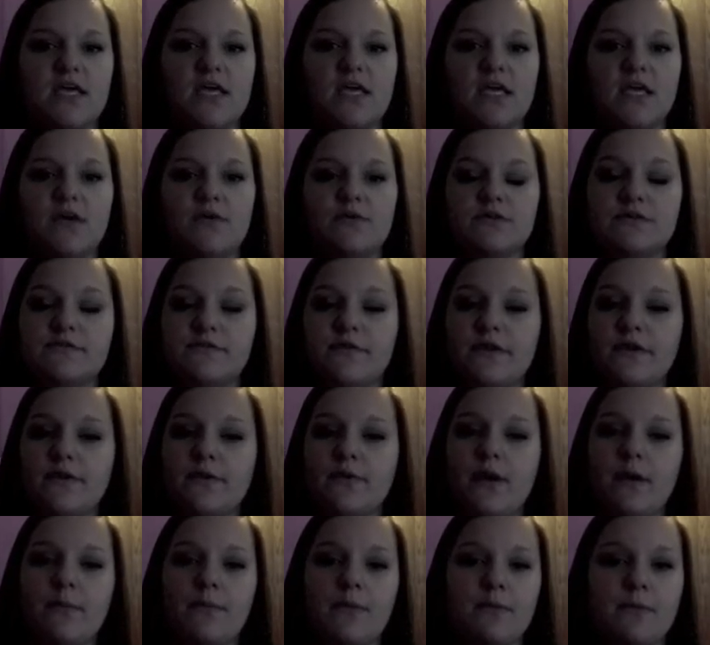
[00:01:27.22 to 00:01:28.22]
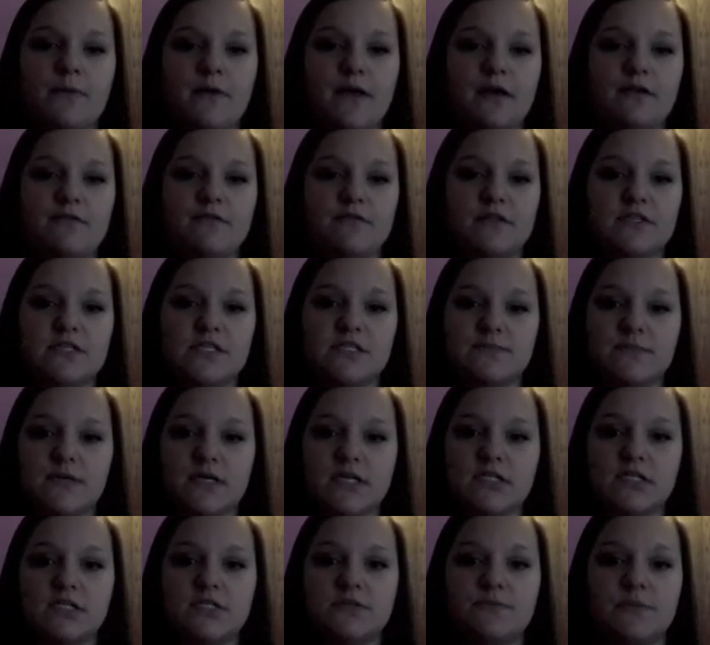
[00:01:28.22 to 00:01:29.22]
He was very well prepared for the
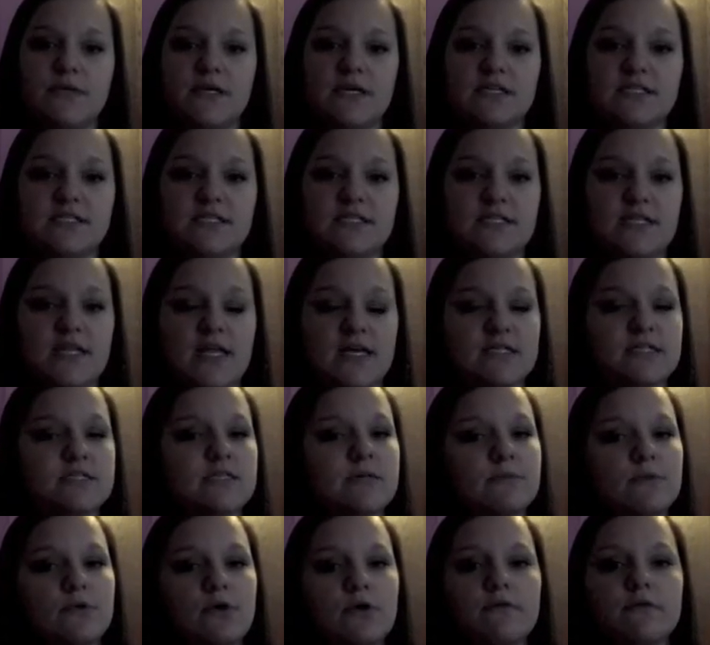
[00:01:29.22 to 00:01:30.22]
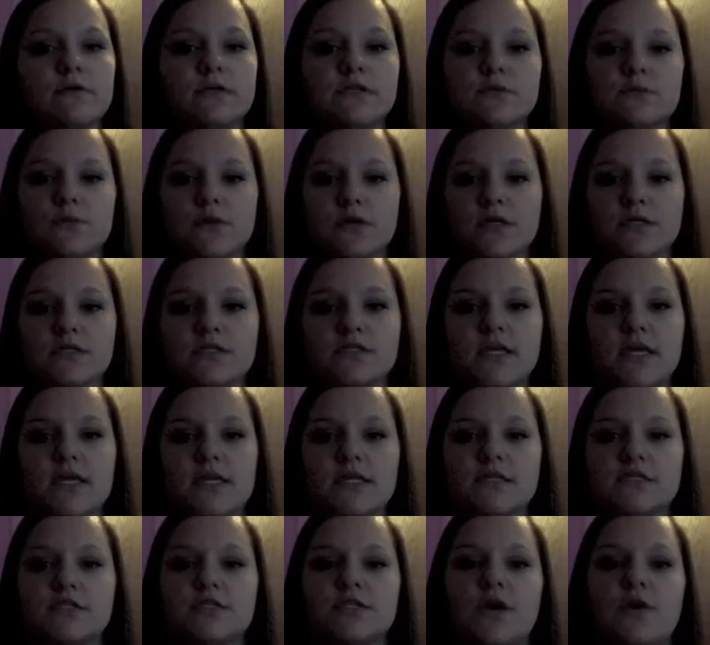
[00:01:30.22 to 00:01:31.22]
speech because he did not stumble over his words and
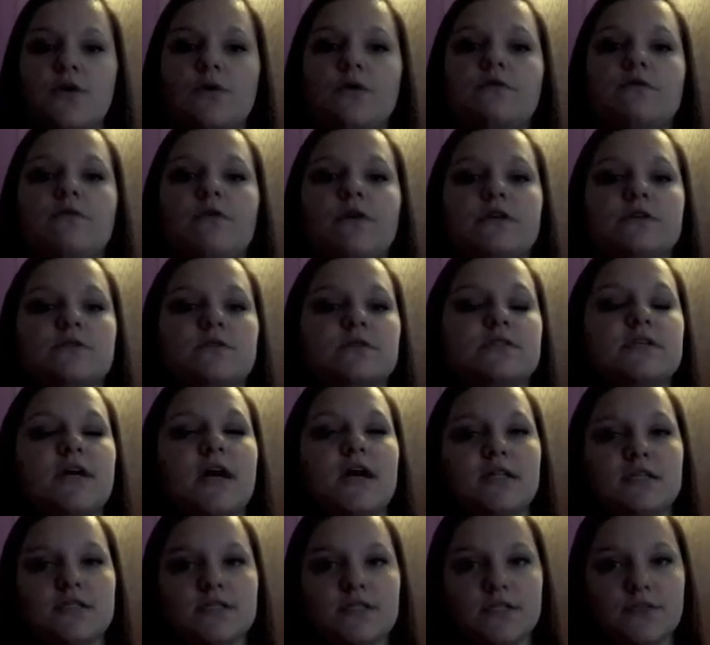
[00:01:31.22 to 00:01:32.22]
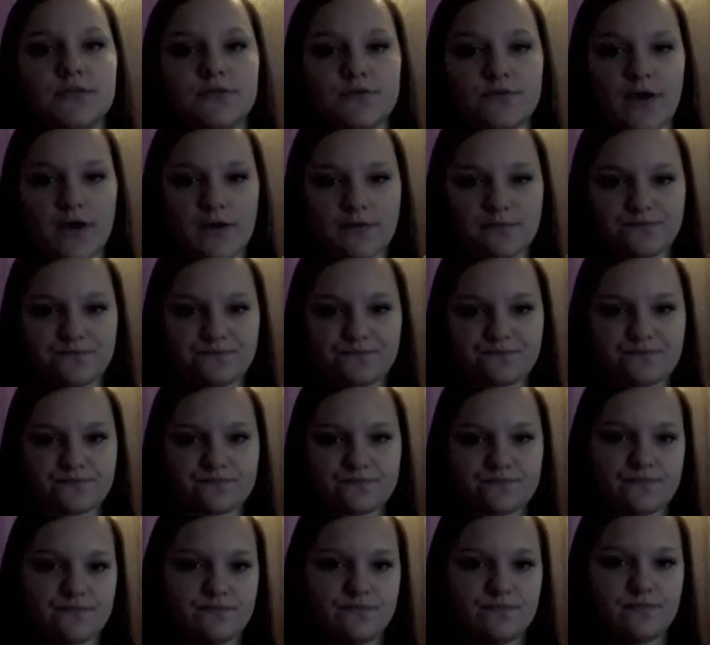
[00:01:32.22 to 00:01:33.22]
his tone of voice was constant throughout.
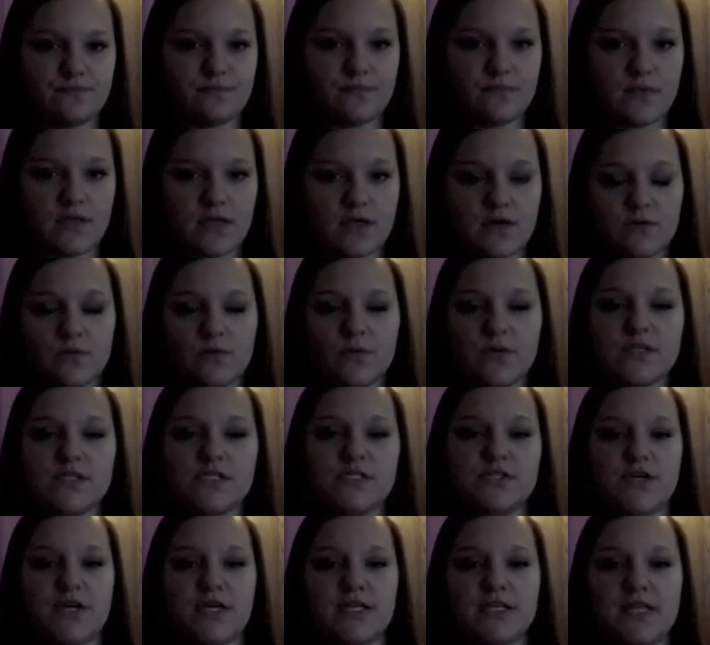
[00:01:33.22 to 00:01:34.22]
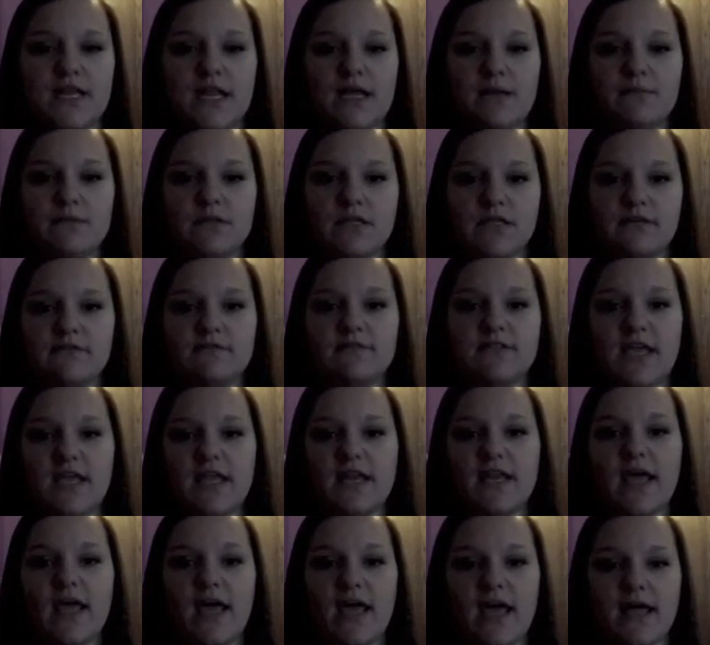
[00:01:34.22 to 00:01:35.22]
One strength that I believe
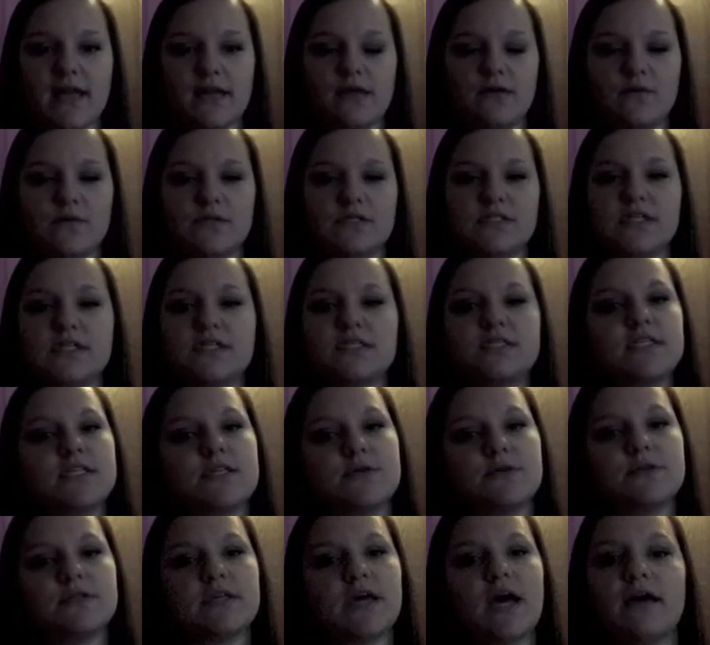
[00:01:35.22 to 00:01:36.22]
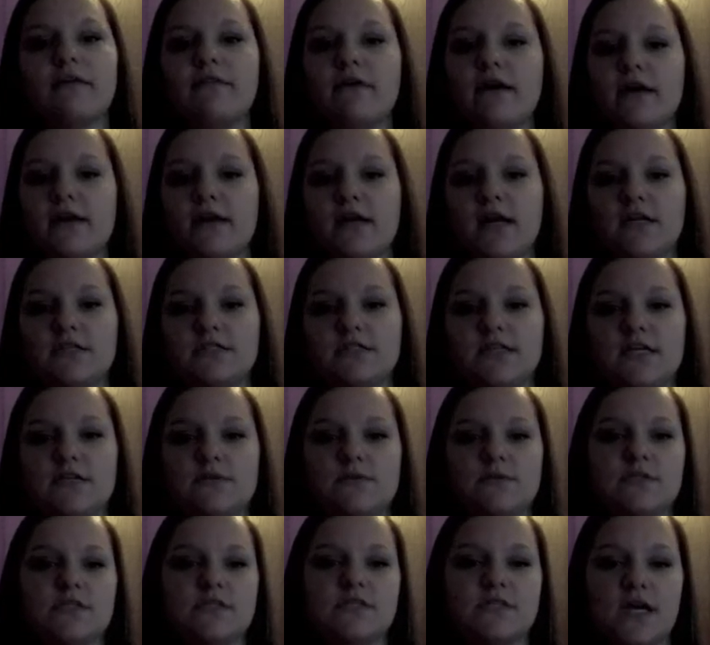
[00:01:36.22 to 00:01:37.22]
Dayton had was continuing to have eye contact
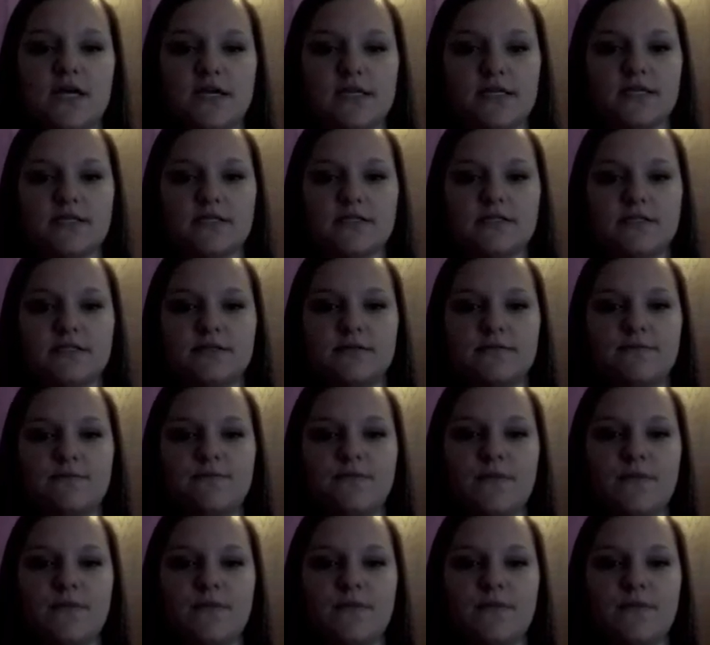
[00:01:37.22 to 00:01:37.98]
with his audience.